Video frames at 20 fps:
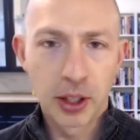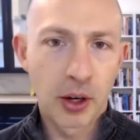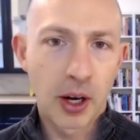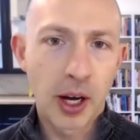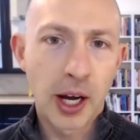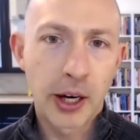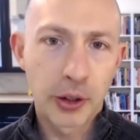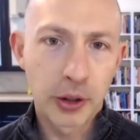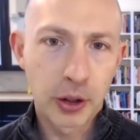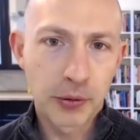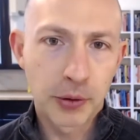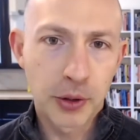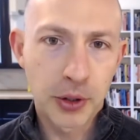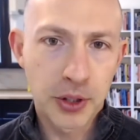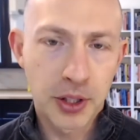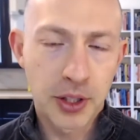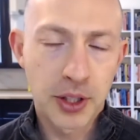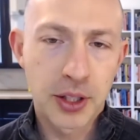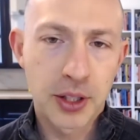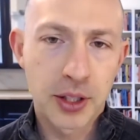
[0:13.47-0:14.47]
hiring your first
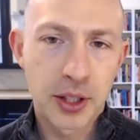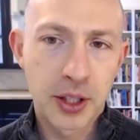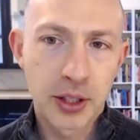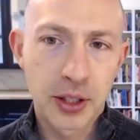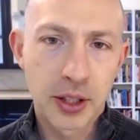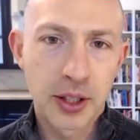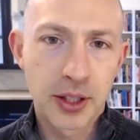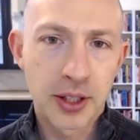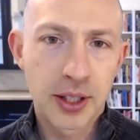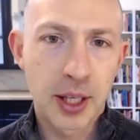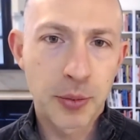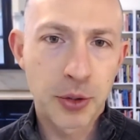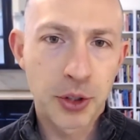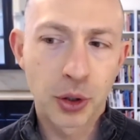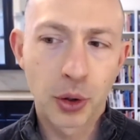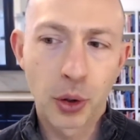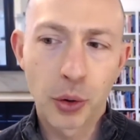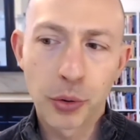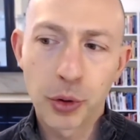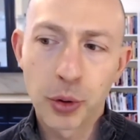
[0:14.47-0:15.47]
assistant and the steps to
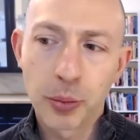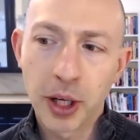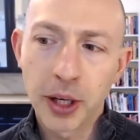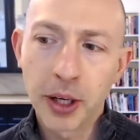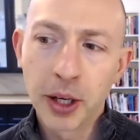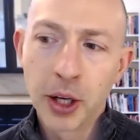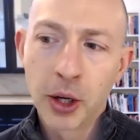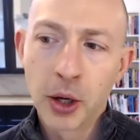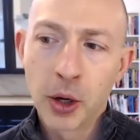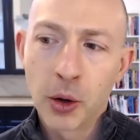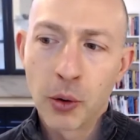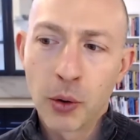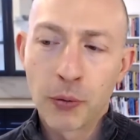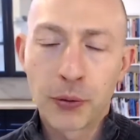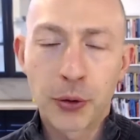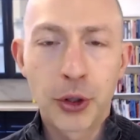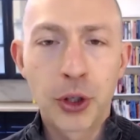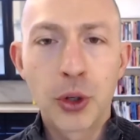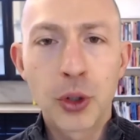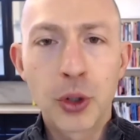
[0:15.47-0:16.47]
go through. But for
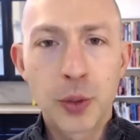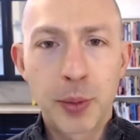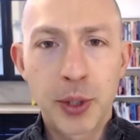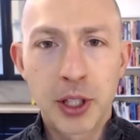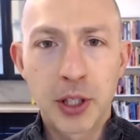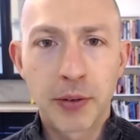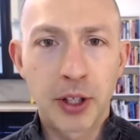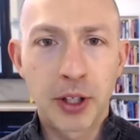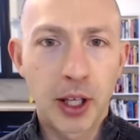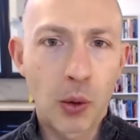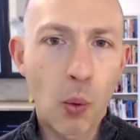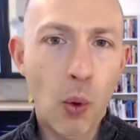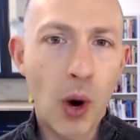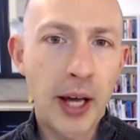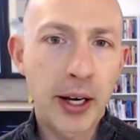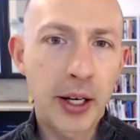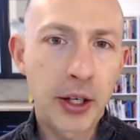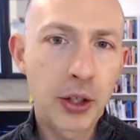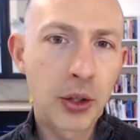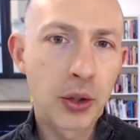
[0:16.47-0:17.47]
you specifically, like, why
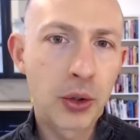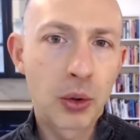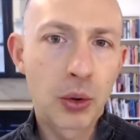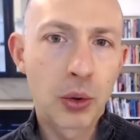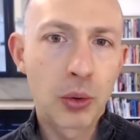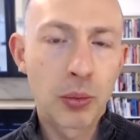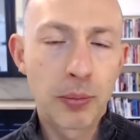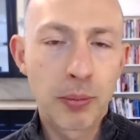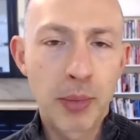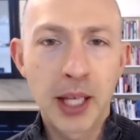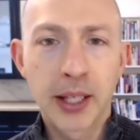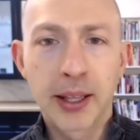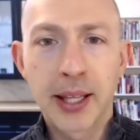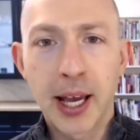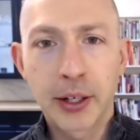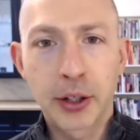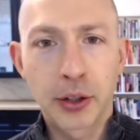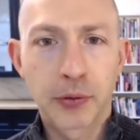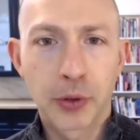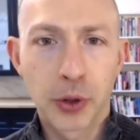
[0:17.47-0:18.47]
did you make that
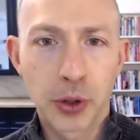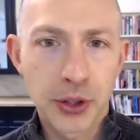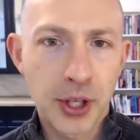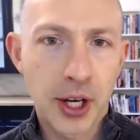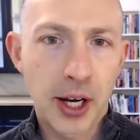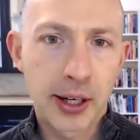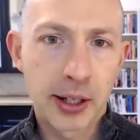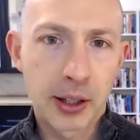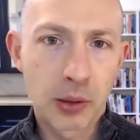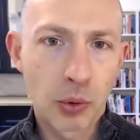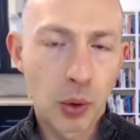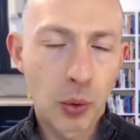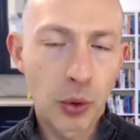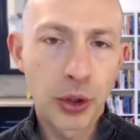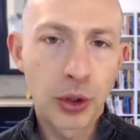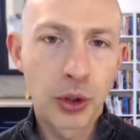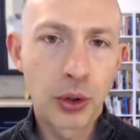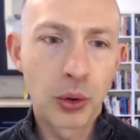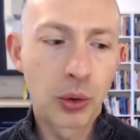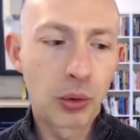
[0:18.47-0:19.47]
your first hire? What were
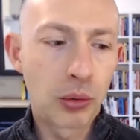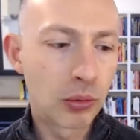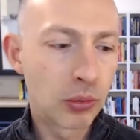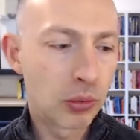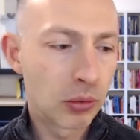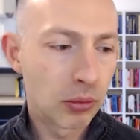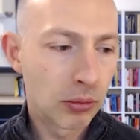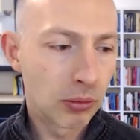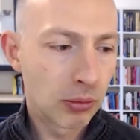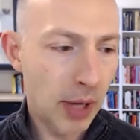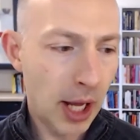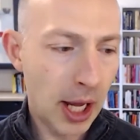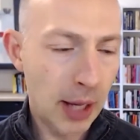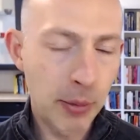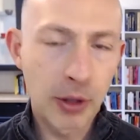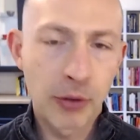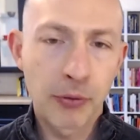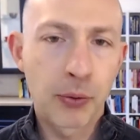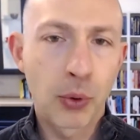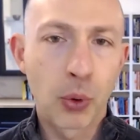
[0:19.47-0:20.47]
you
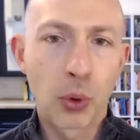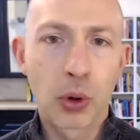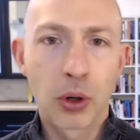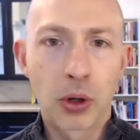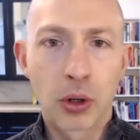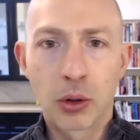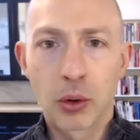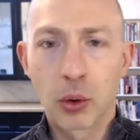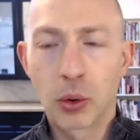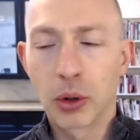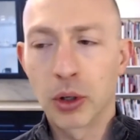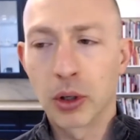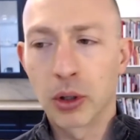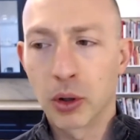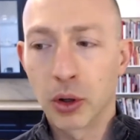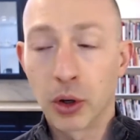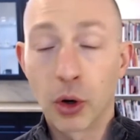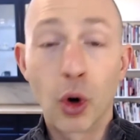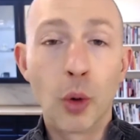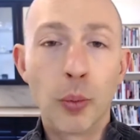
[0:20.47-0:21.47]
aiming for
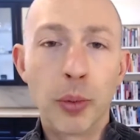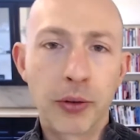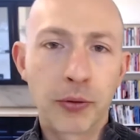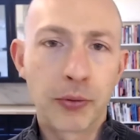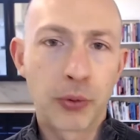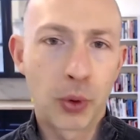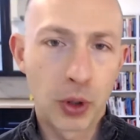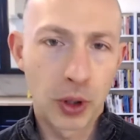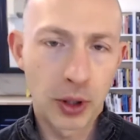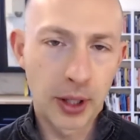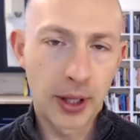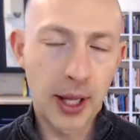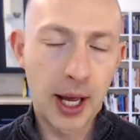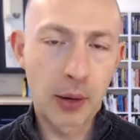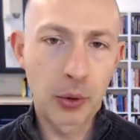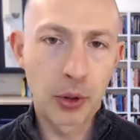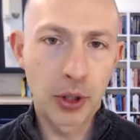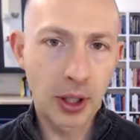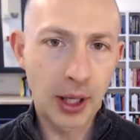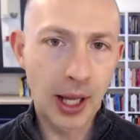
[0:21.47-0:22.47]
or hoping for that
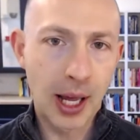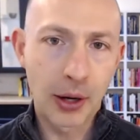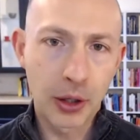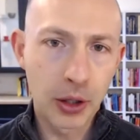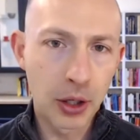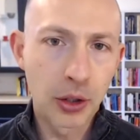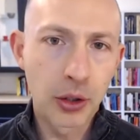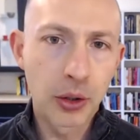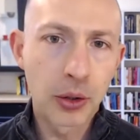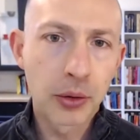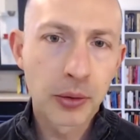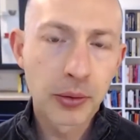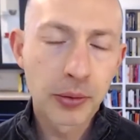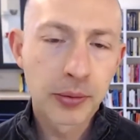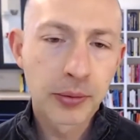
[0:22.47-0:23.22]
would allow you to do?